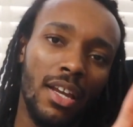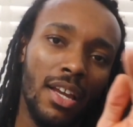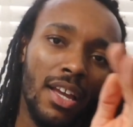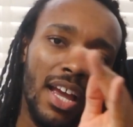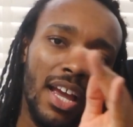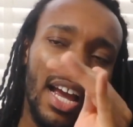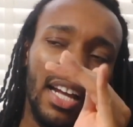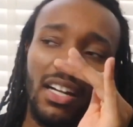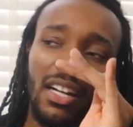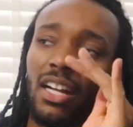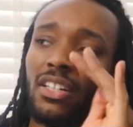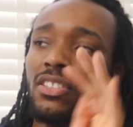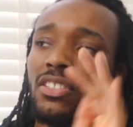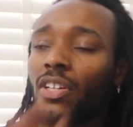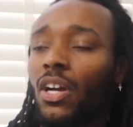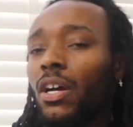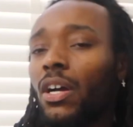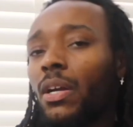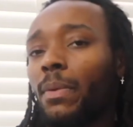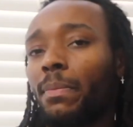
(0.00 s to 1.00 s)
And I just
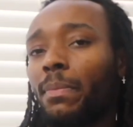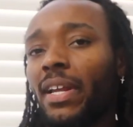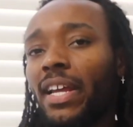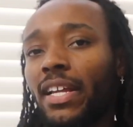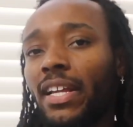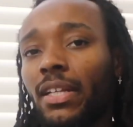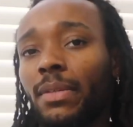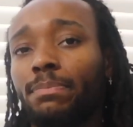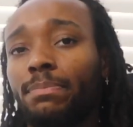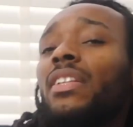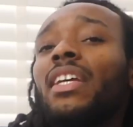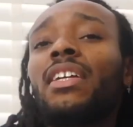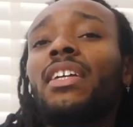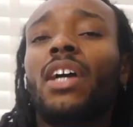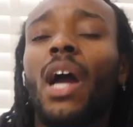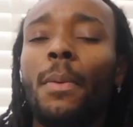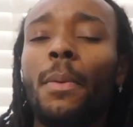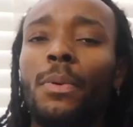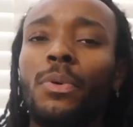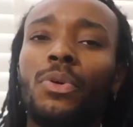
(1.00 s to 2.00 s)
can't complain. There's a
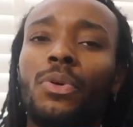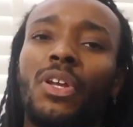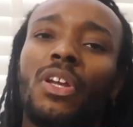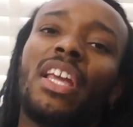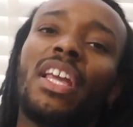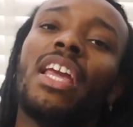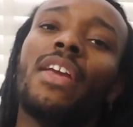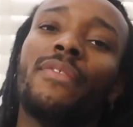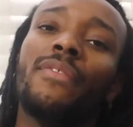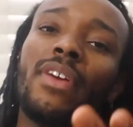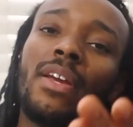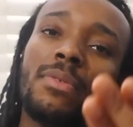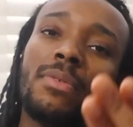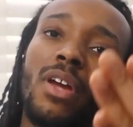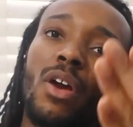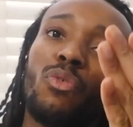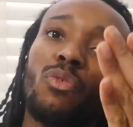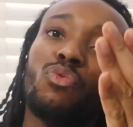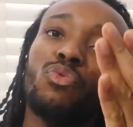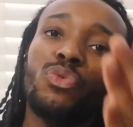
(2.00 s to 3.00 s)
couple of key things
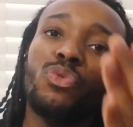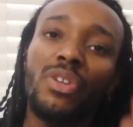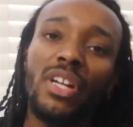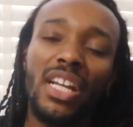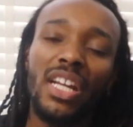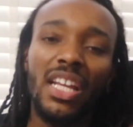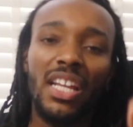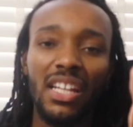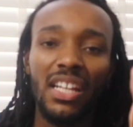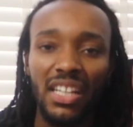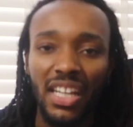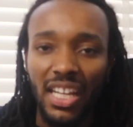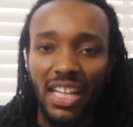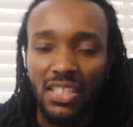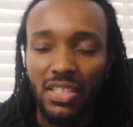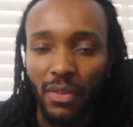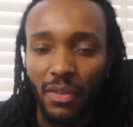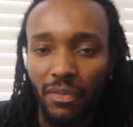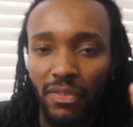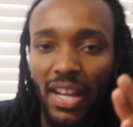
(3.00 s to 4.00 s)
I really need
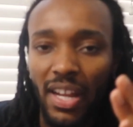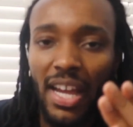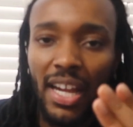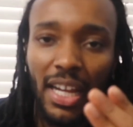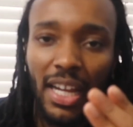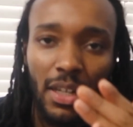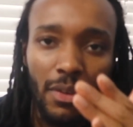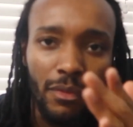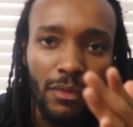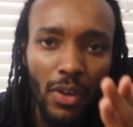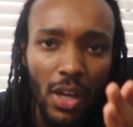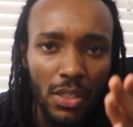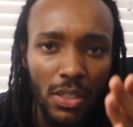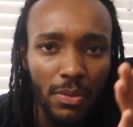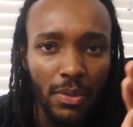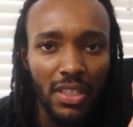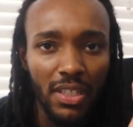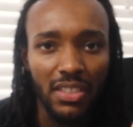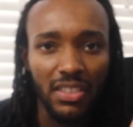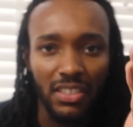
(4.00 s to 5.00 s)
to flag. And the first
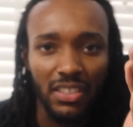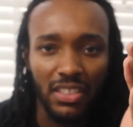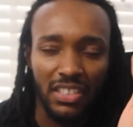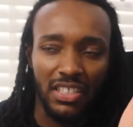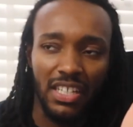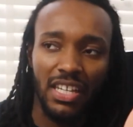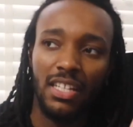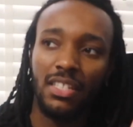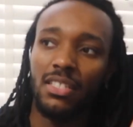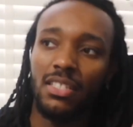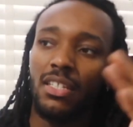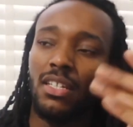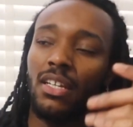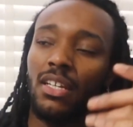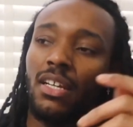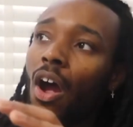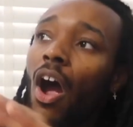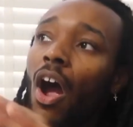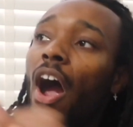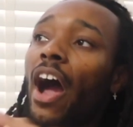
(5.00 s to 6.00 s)
one is, as I said,
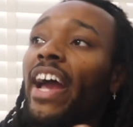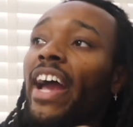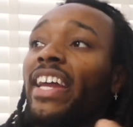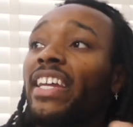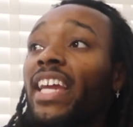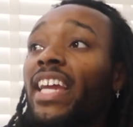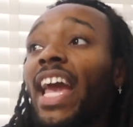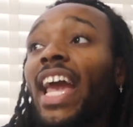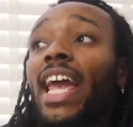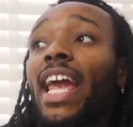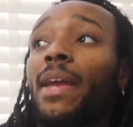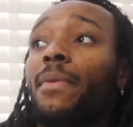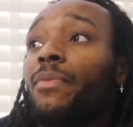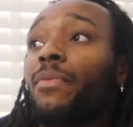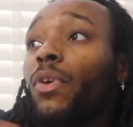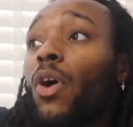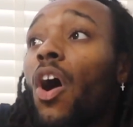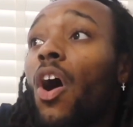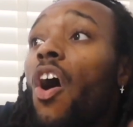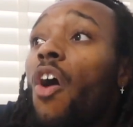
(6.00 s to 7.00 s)
I came
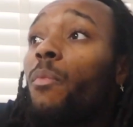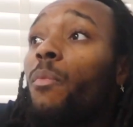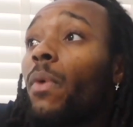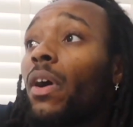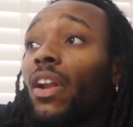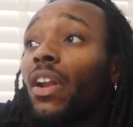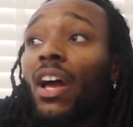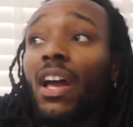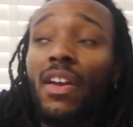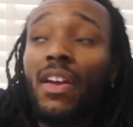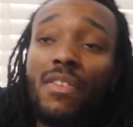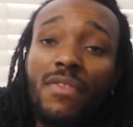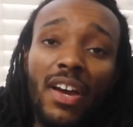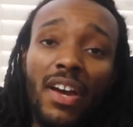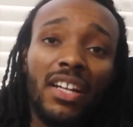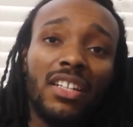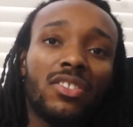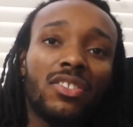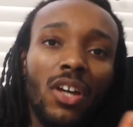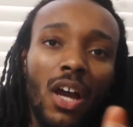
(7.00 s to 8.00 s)
for half my life.
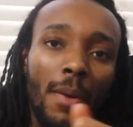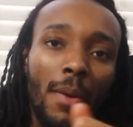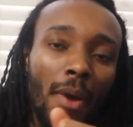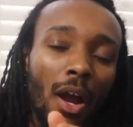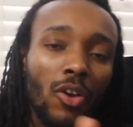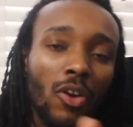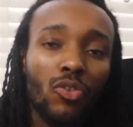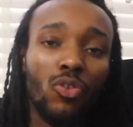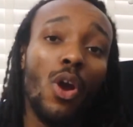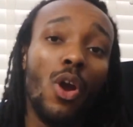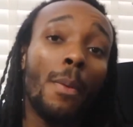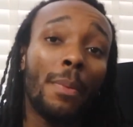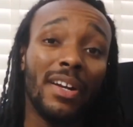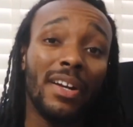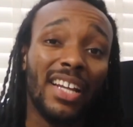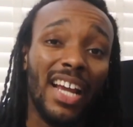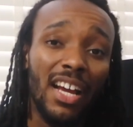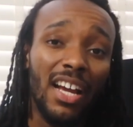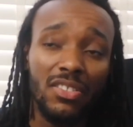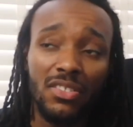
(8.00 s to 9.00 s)
At this time, I grew up in a
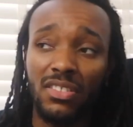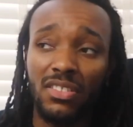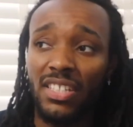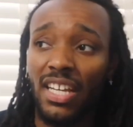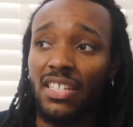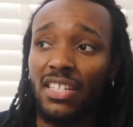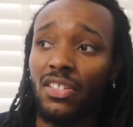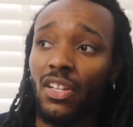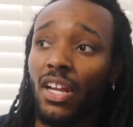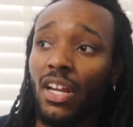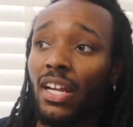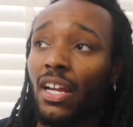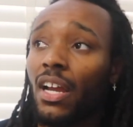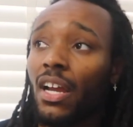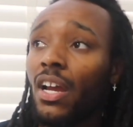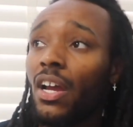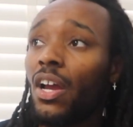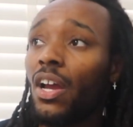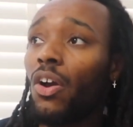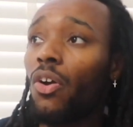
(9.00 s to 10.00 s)
council estate. So like,
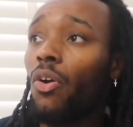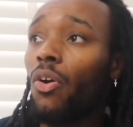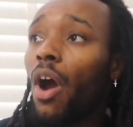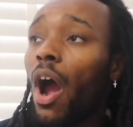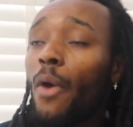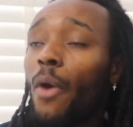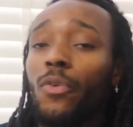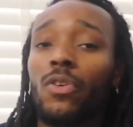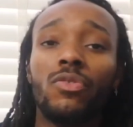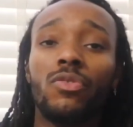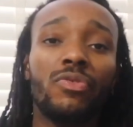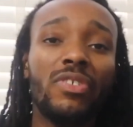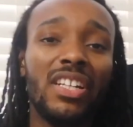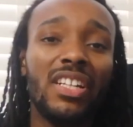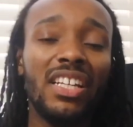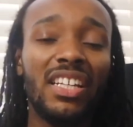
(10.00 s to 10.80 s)
I was really